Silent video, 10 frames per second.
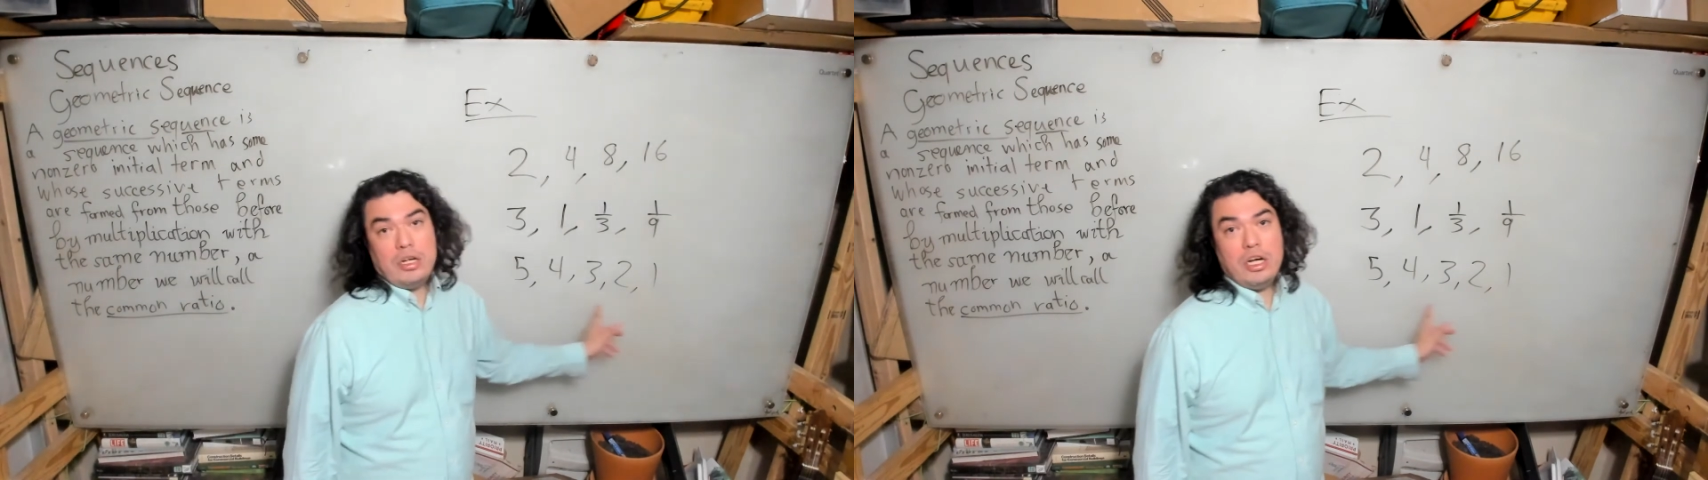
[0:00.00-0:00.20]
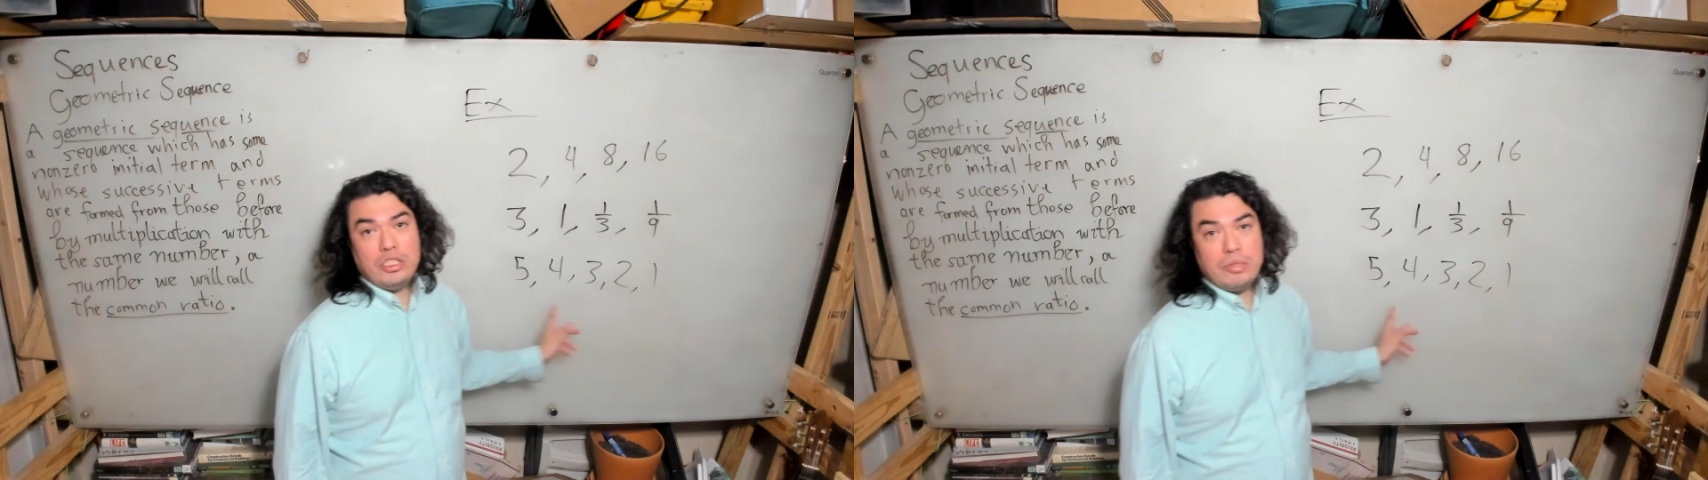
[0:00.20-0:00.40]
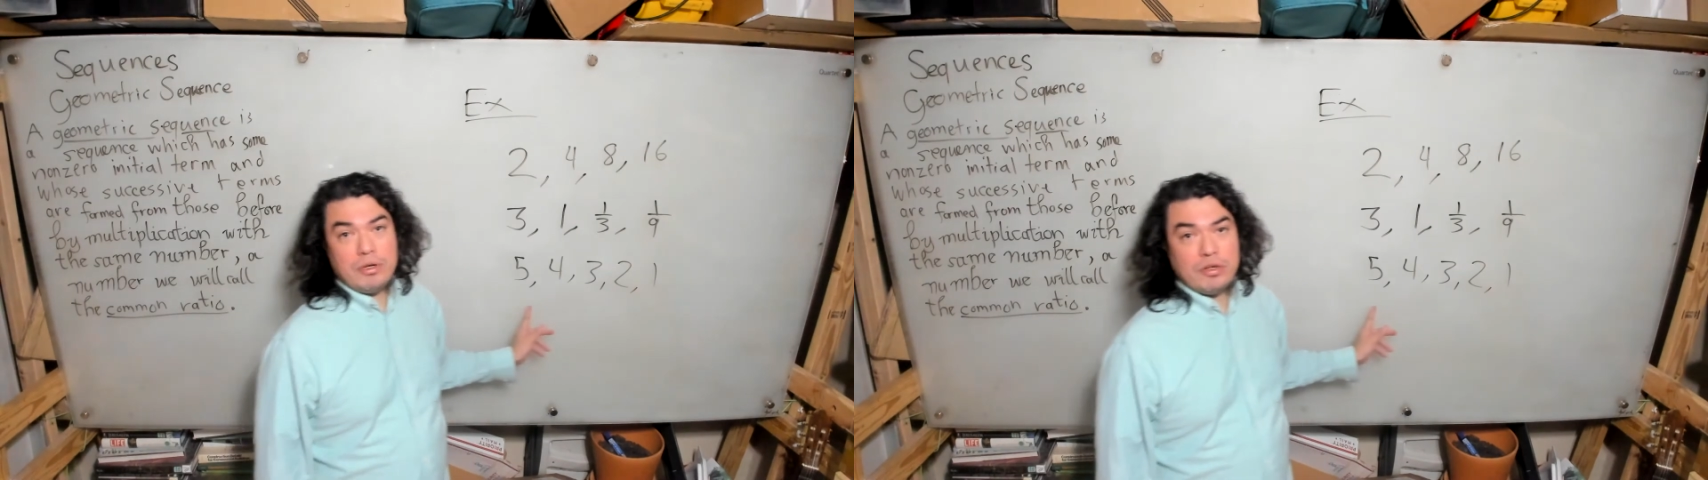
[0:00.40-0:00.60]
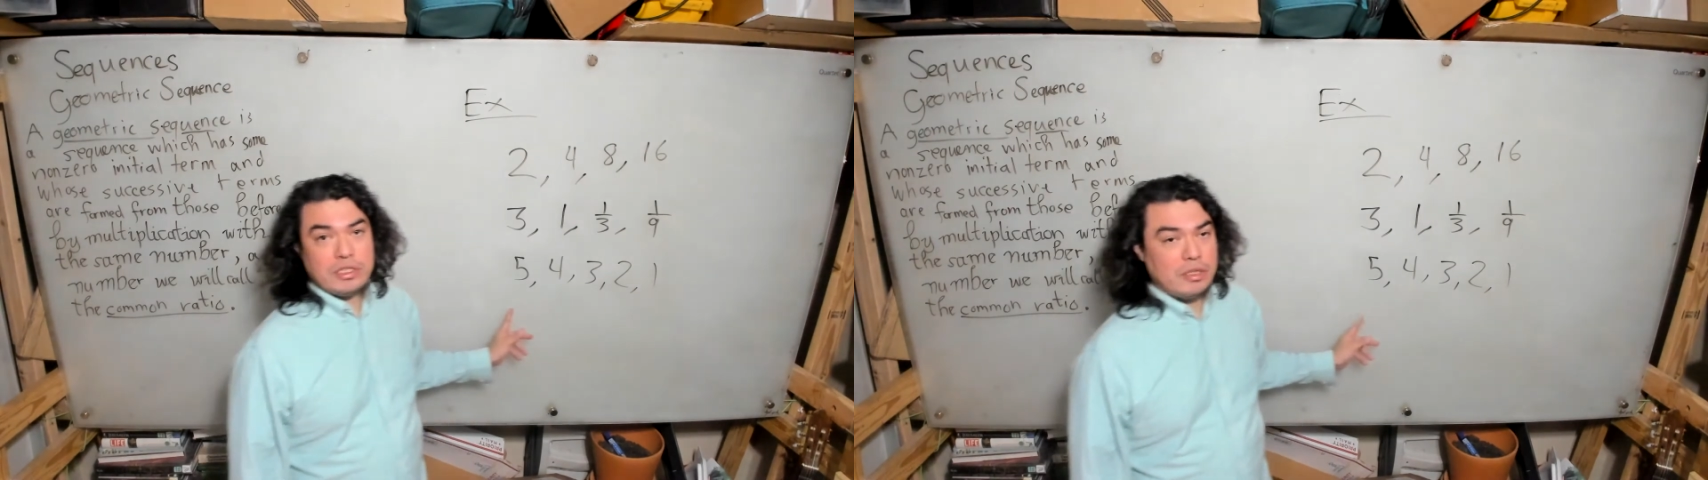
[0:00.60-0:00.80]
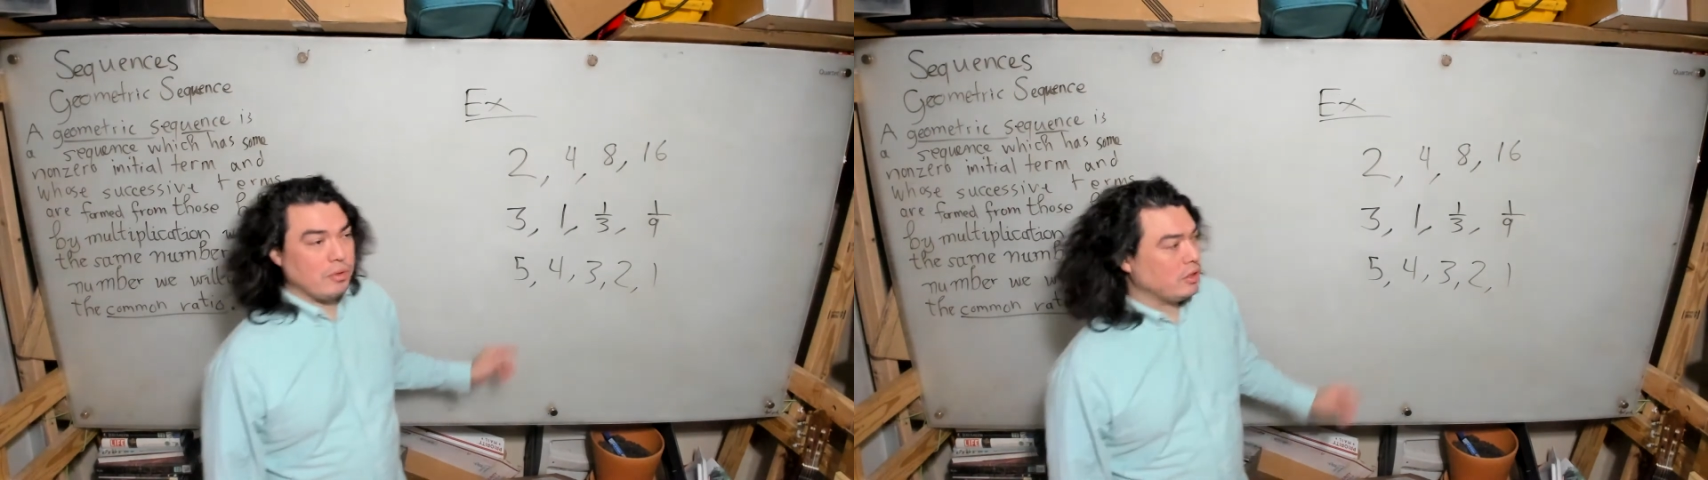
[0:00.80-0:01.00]
a geometric
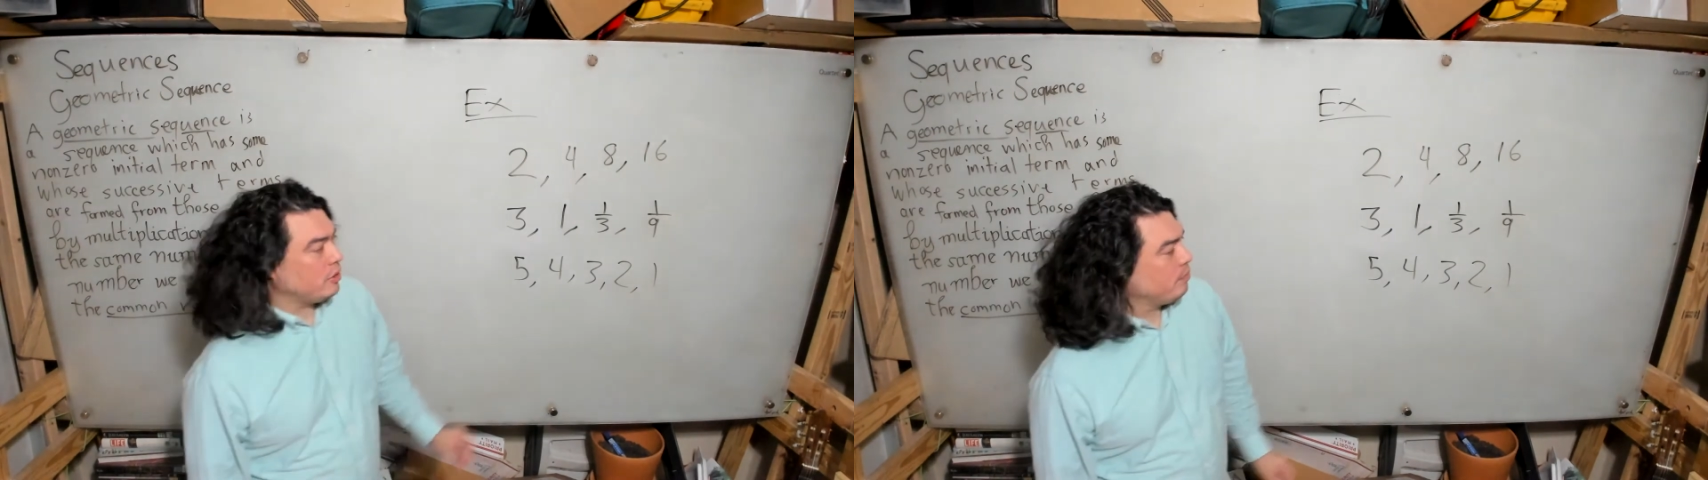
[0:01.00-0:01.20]
sequence.